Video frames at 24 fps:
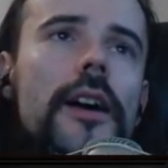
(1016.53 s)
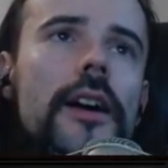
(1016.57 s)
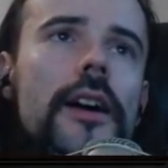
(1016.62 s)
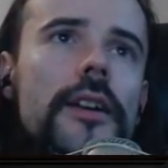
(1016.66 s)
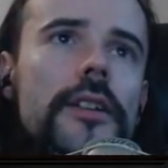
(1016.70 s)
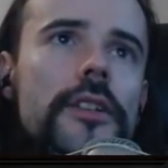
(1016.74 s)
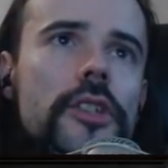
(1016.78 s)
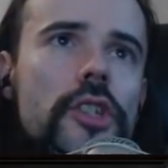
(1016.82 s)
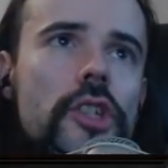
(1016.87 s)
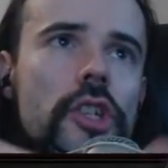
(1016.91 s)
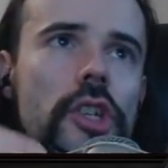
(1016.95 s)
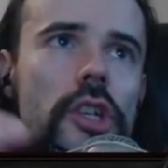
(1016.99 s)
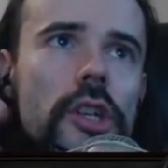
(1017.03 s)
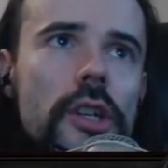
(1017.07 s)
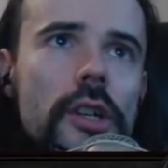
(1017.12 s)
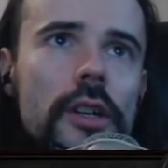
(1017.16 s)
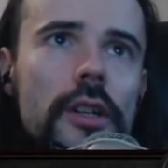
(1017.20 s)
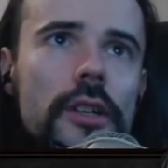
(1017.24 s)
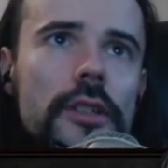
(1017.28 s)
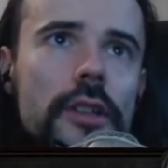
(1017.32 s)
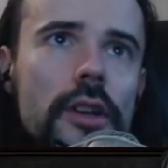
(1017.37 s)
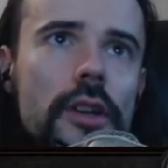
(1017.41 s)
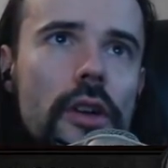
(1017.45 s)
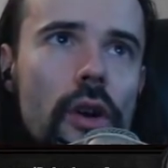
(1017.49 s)

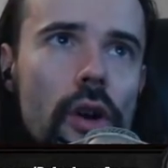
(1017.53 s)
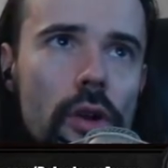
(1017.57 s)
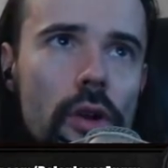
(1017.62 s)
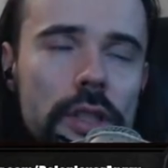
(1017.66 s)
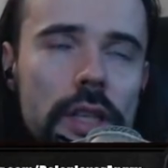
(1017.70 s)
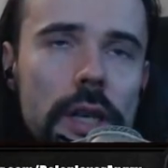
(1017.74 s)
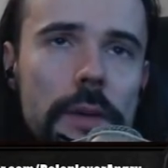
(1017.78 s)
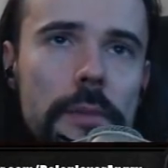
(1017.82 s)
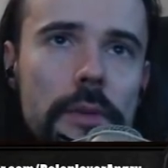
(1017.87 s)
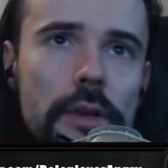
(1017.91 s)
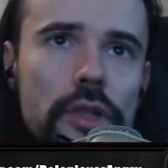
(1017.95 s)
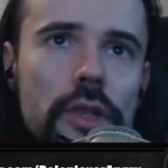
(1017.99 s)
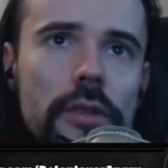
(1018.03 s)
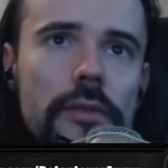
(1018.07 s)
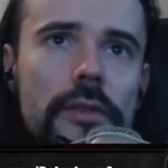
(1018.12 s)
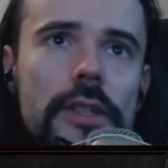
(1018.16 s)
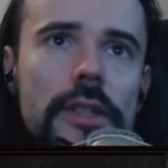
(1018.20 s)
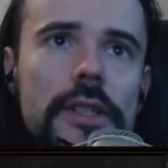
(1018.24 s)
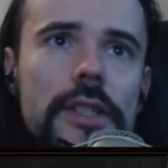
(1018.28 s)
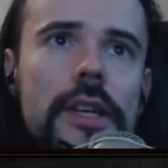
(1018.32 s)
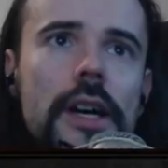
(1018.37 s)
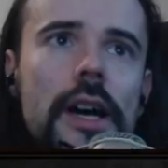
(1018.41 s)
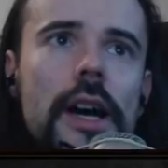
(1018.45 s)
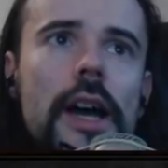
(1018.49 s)
chilled, cold damage over
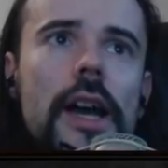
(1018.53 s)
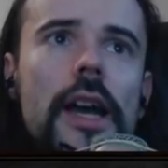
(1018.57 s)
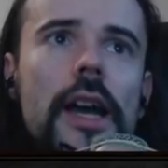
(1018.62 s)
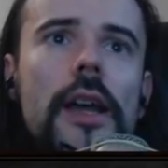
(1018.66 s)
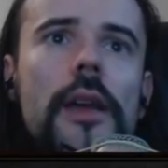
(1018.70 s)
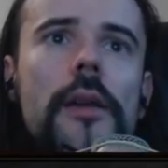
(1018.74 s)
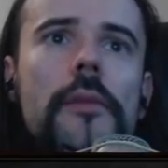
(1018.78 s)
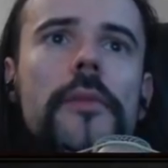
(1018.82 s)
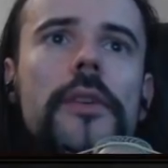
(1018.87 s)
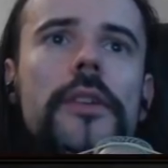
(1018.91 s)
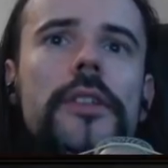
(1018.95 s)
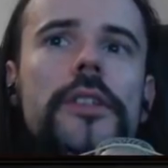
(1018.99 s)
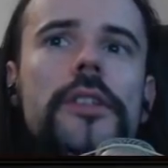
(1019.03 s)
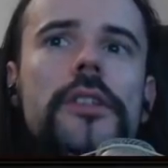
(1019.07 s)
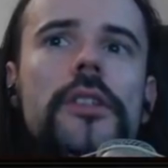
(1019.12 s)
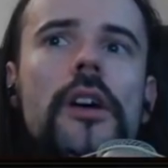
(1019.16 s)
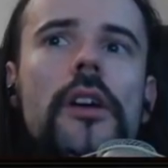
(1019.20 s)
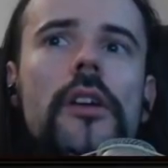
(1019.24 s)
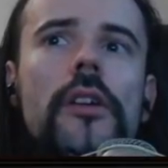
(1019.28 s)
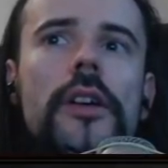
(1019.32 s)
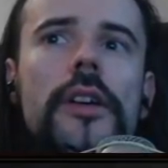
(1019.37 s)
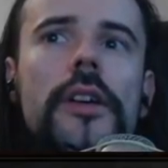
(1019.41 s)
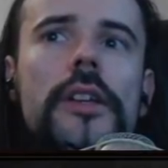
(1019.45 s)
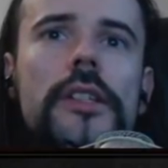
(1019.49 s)
time,
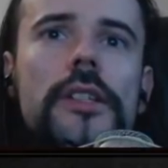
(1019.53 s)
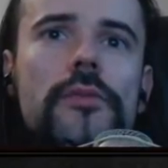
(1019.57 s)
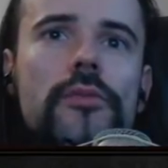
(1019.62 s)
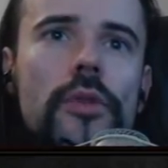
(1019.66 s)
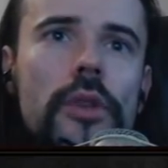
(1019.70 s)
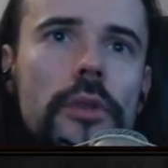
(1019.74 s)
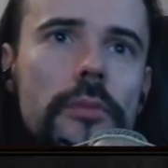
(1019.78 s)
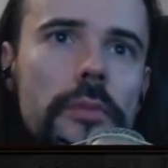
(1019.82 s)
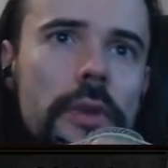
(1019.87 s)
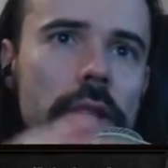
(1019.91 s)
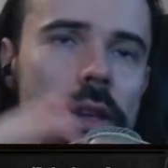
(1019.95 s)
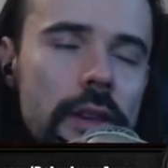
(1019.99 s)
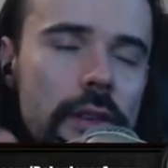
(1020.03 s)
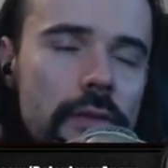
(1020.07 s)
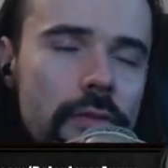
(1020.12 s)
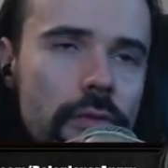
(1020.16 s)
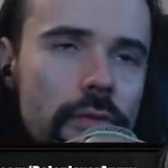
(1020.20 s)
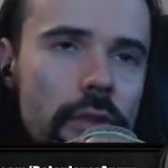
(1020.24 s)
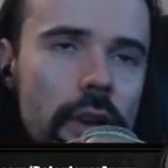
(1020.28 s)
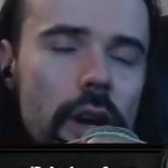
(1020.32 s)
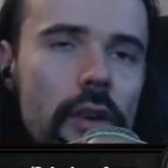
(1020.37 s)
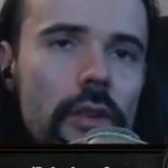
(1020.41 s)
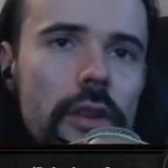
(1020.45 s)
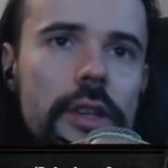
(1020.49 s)
so it will be
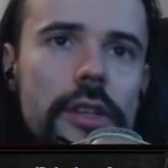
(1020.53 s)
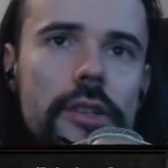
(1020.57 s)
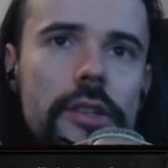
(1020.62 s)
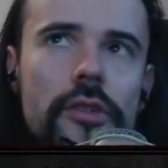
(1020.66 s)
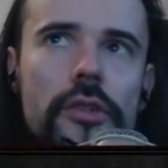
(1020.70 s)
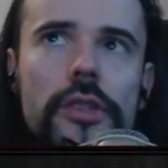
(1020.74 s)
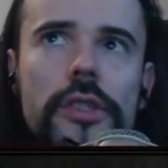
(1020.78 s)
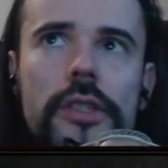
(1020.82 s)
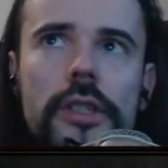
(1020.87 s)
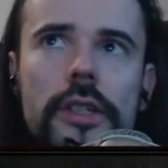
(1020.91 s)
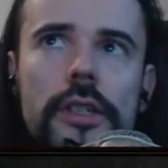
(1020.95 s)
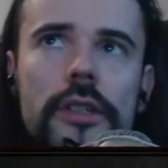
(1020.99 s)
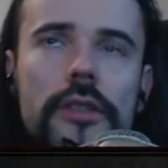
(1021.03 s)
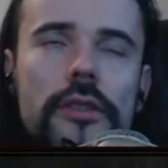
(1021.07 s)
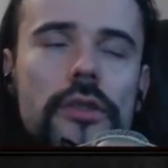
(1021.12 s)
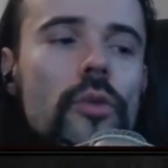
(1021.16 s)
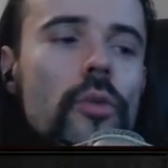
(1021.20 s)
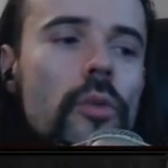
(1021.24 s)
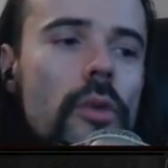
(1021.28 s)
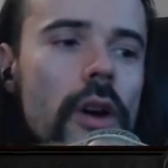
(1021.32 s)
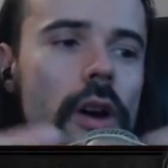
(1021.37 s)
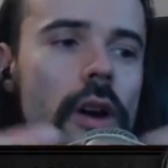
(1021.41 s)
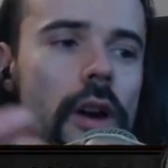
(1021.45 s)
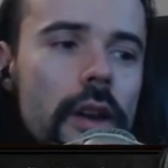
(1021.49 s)
very interesting to
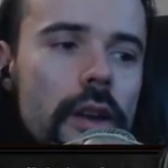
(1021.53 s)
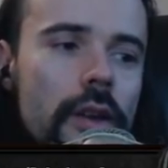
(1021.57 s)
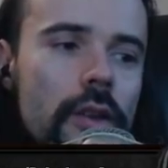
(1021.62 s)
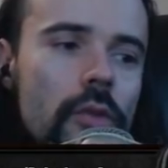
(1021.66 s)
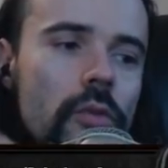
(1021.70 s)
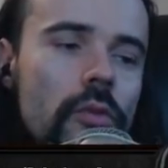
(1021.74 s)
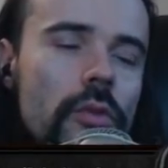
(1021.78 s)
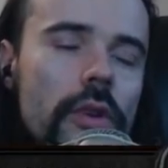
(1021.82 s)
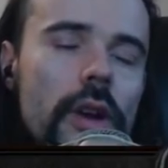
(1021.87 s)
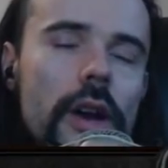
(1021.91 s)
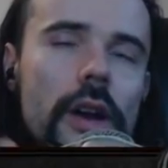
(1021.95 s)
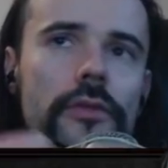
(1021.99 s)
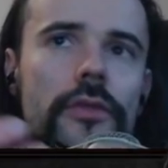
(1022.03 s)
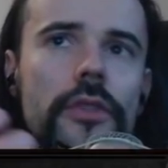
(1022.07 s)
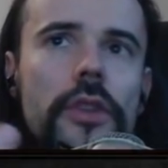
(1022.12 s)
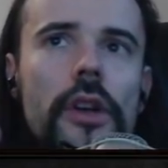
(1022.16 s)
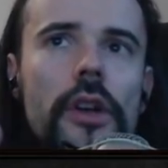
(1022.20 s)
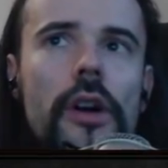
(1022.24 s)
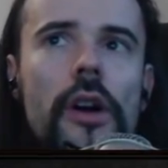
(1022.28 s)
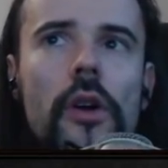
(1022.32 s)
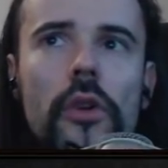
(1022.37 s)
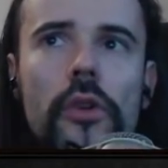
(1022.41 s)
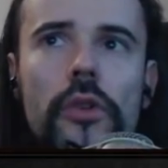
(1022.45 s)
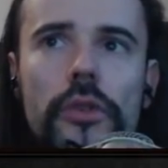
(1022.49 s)
walk around. The
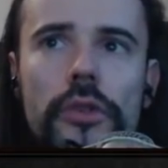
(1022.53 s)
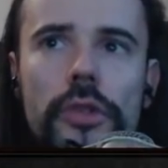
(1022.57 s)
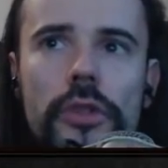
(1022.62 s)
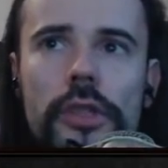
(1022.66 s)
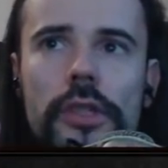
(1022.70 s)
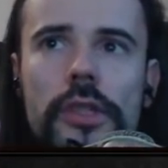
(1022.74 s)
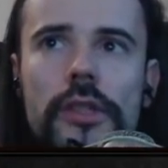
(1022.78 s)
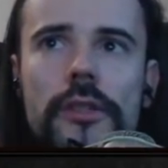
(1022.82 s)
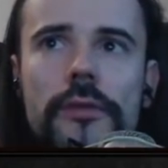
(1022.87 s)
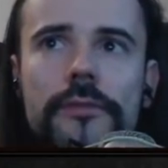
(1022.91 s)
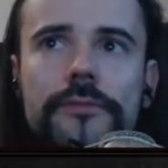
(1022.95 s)
Occultist